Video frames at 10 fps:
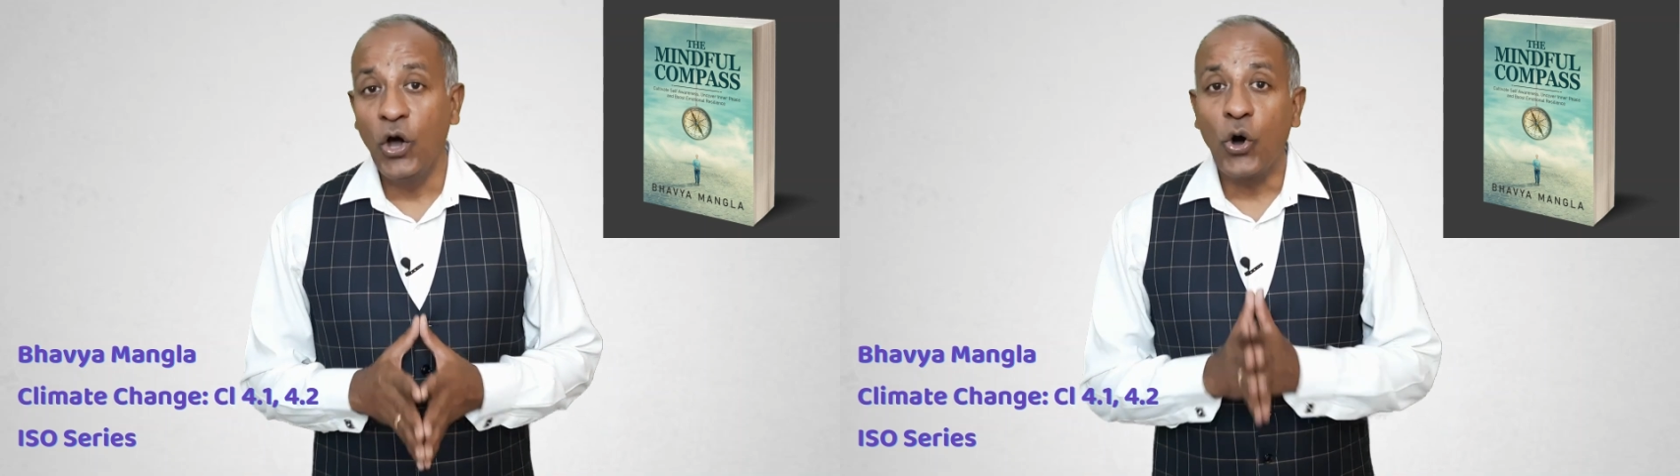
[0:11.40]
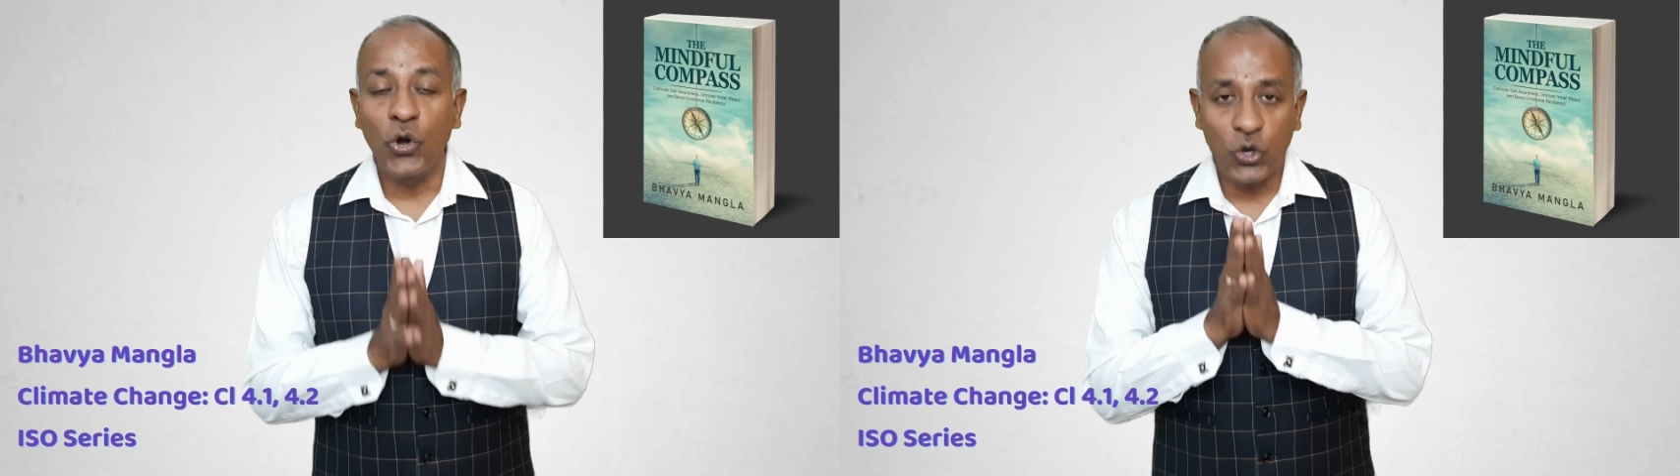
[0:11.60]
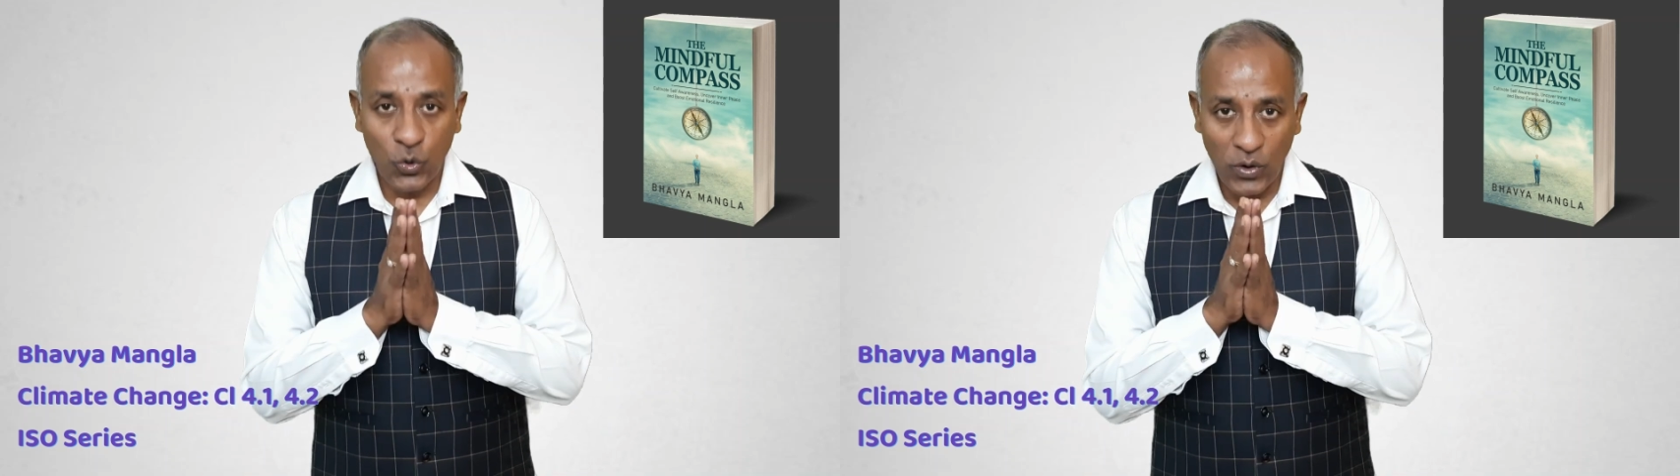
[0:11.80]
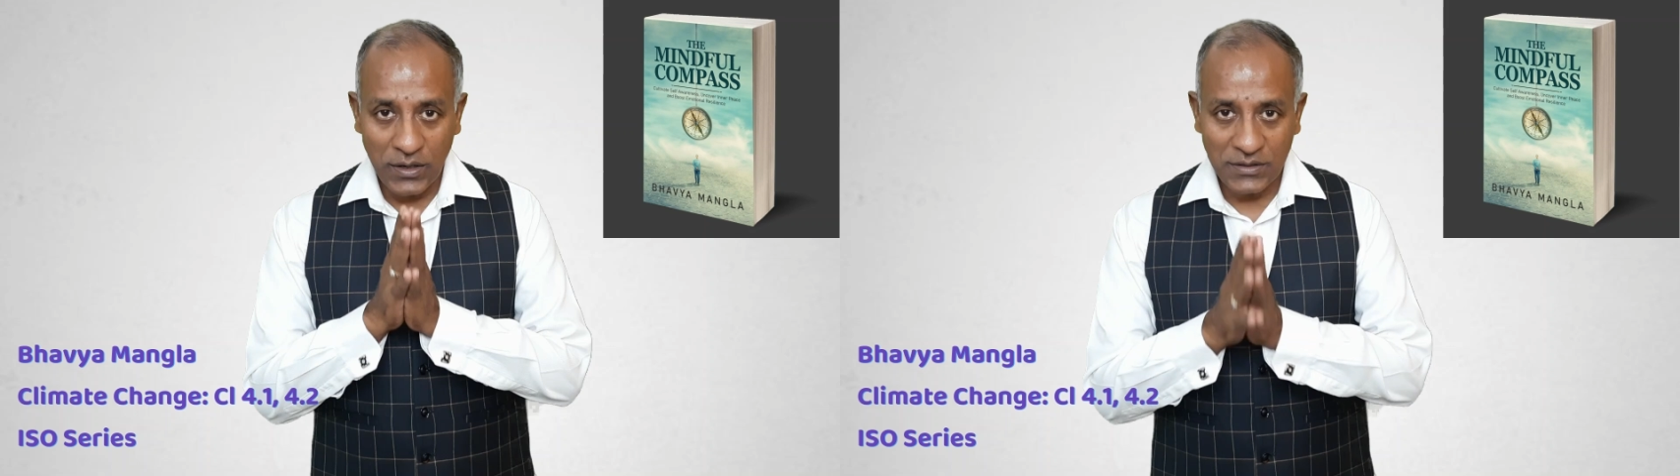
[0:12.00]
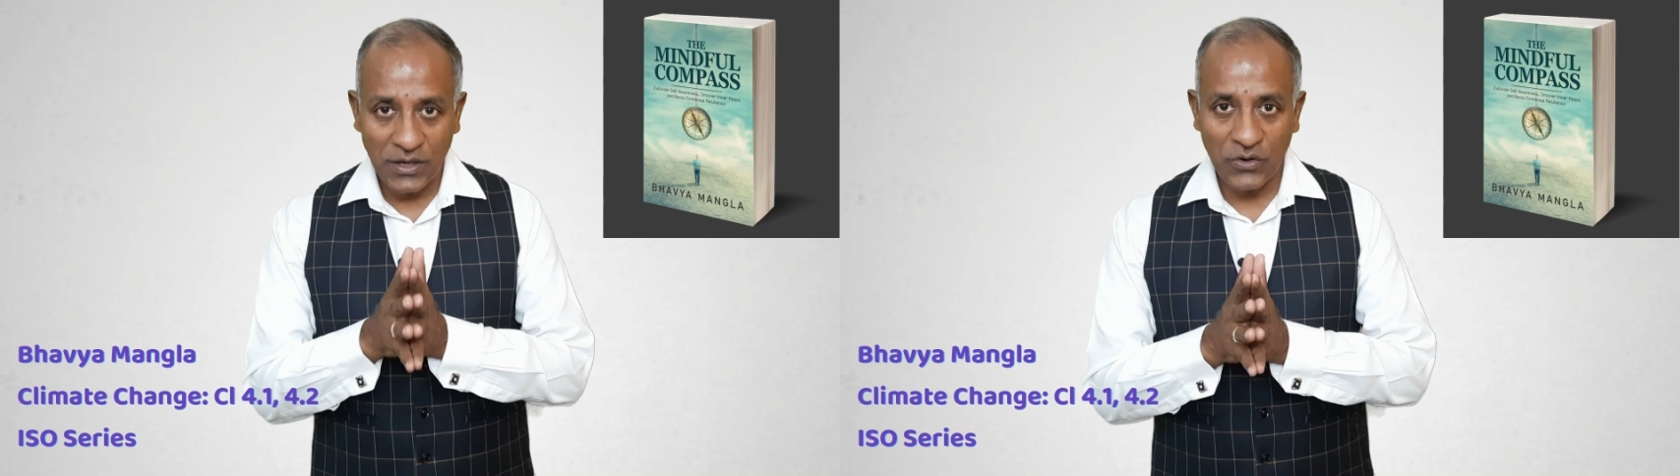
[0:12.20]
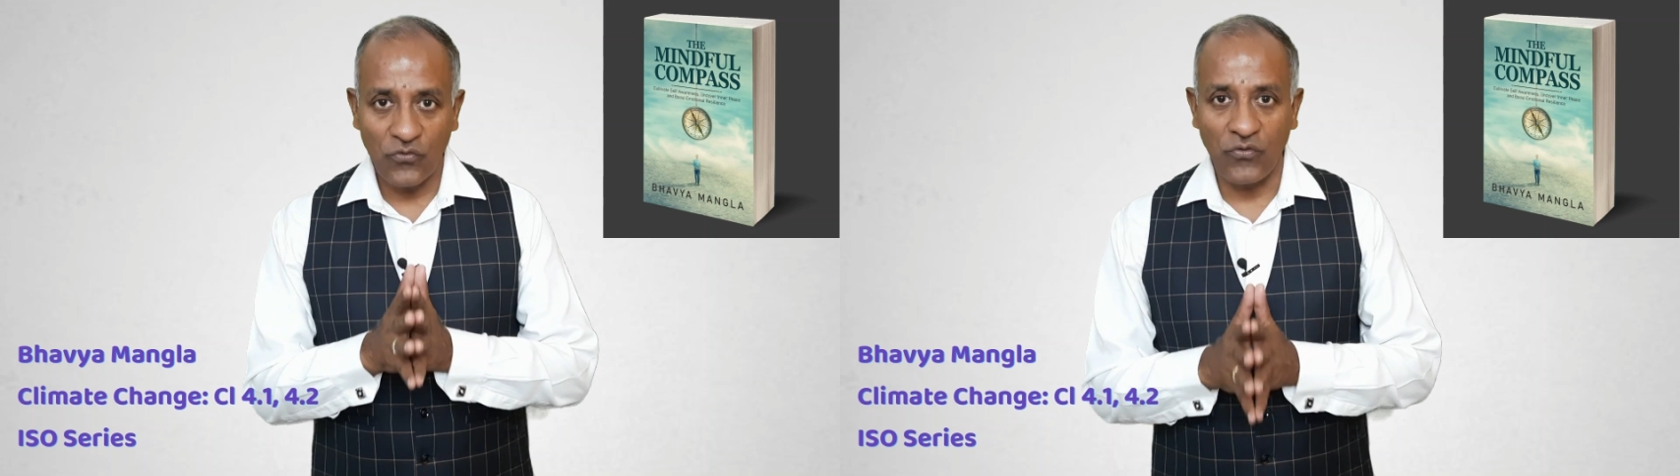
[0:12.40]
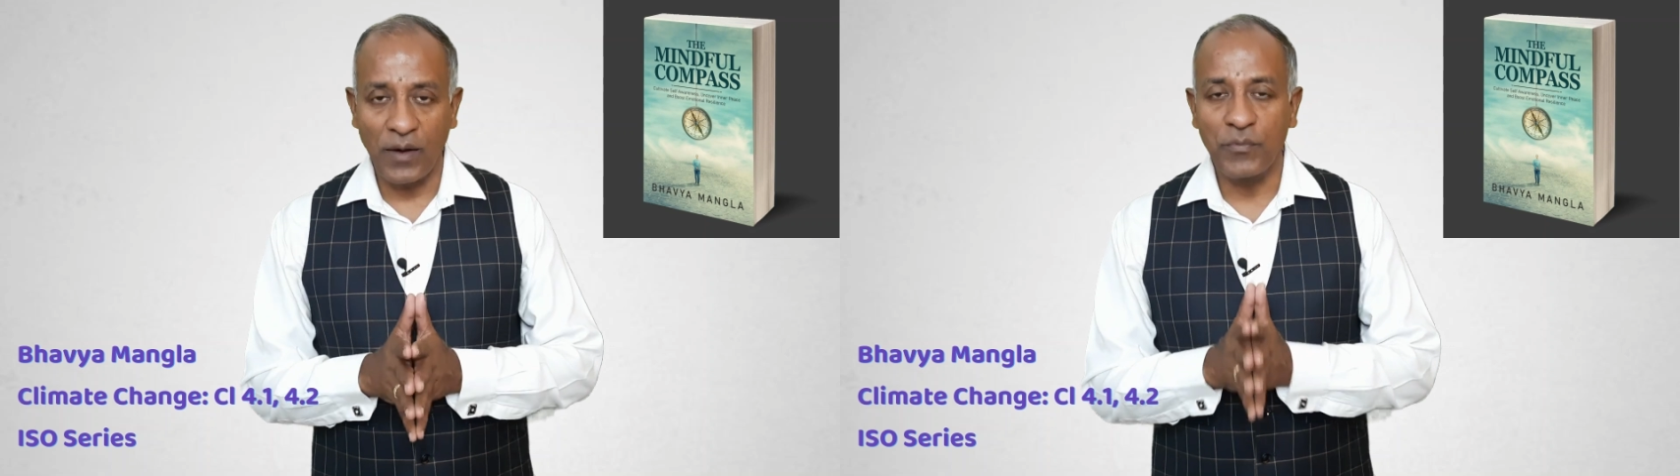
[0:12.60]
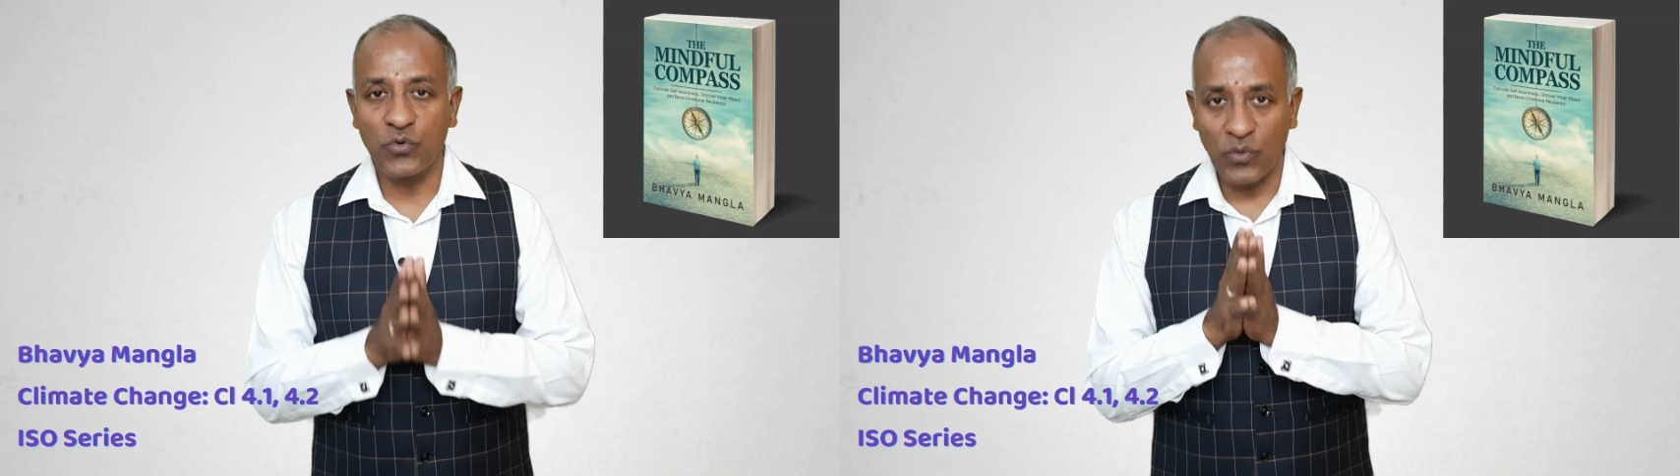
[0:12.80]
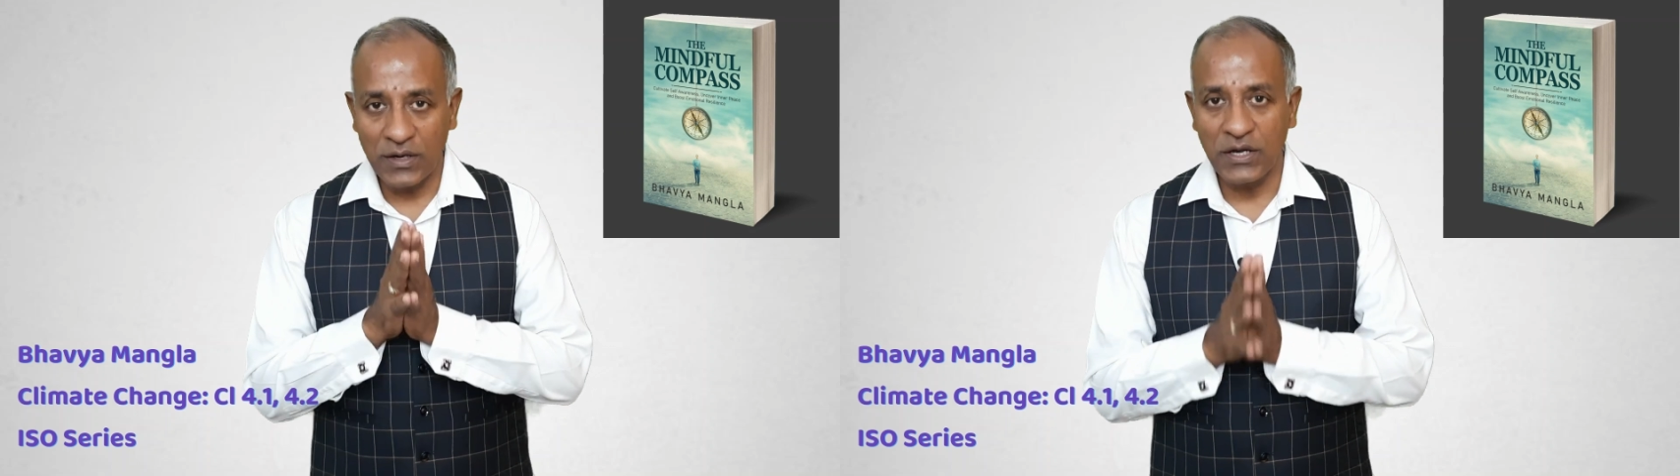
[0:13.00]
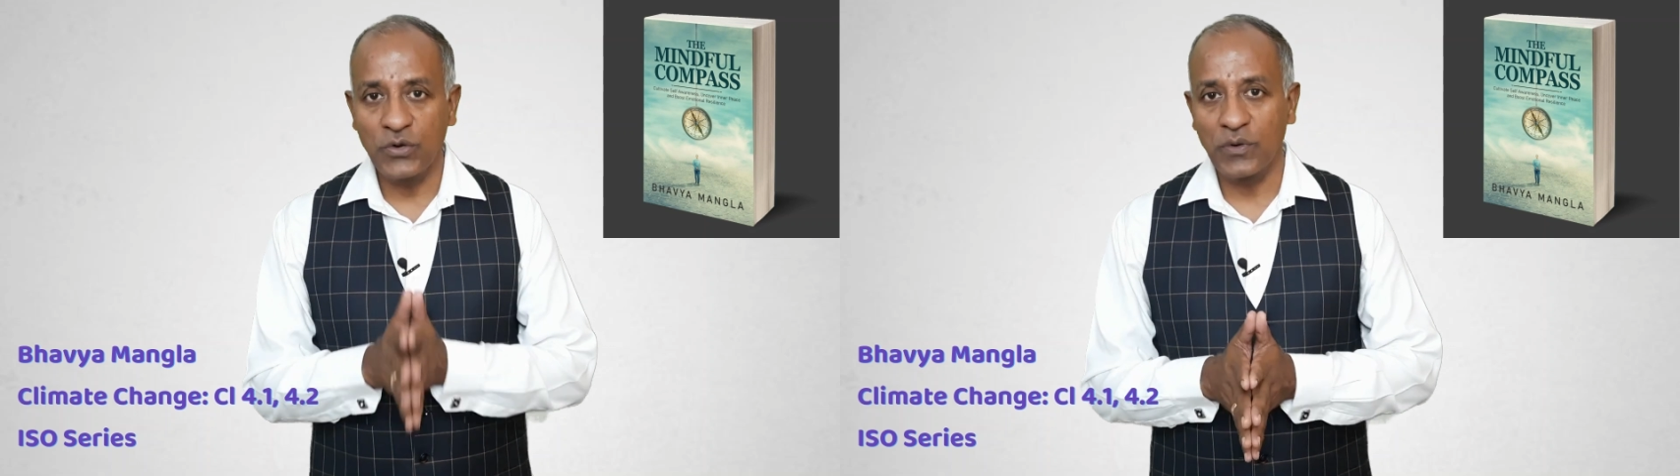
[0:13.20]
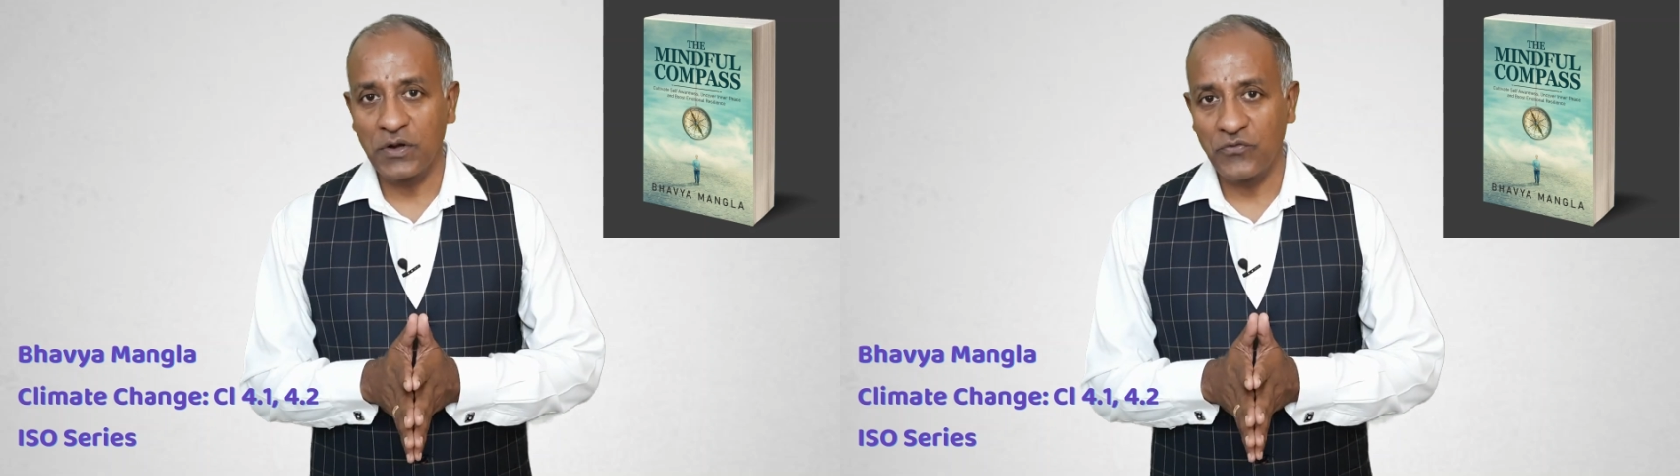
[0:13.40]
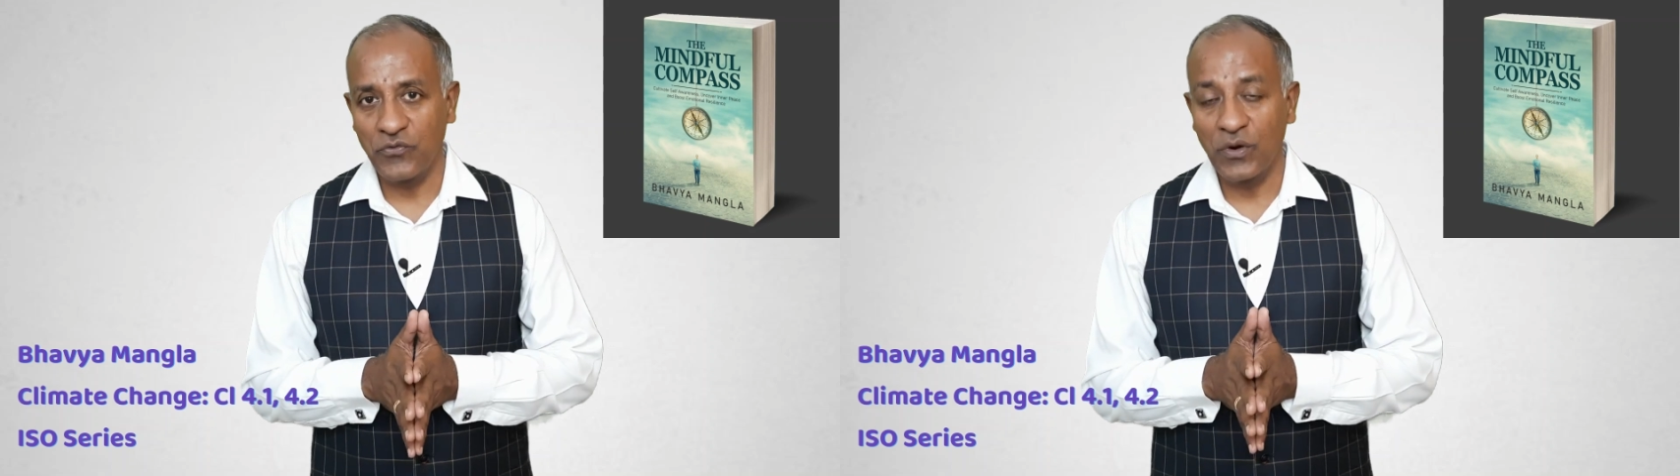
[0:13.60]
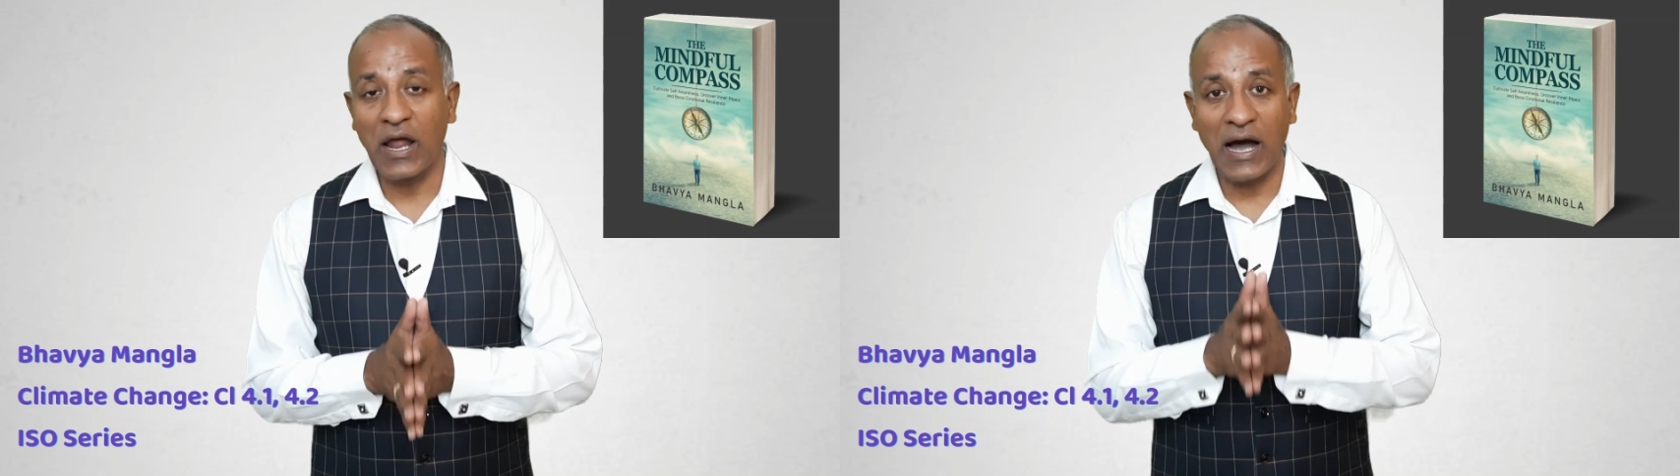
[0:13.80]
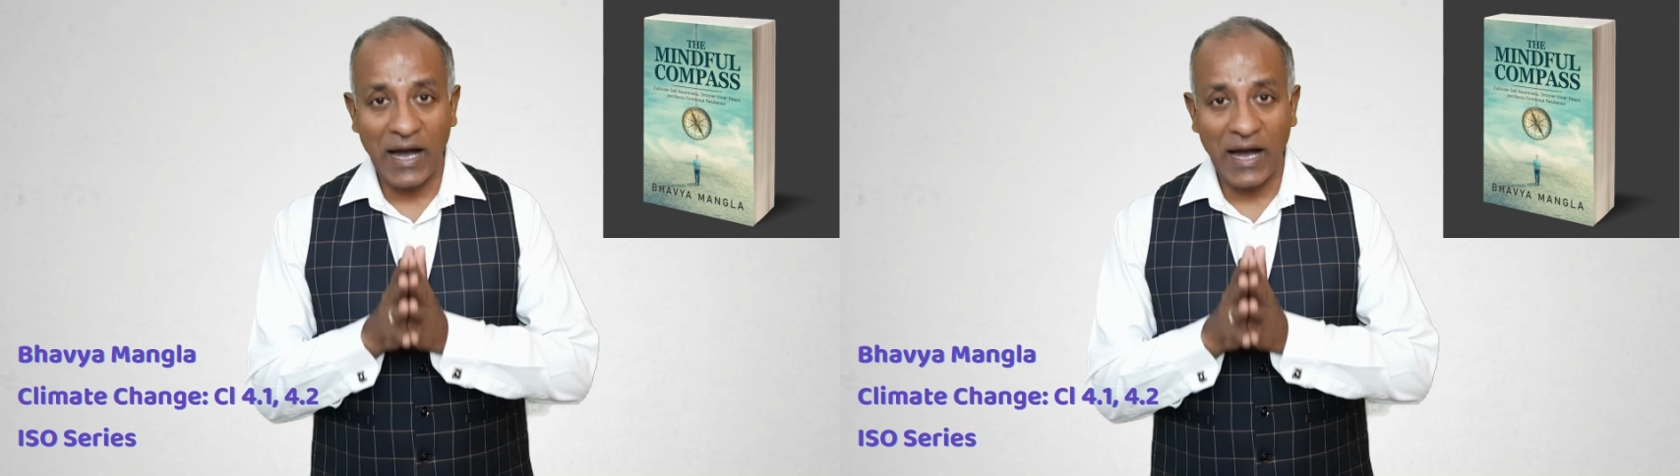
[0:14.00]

On 23rd of Feb 2024,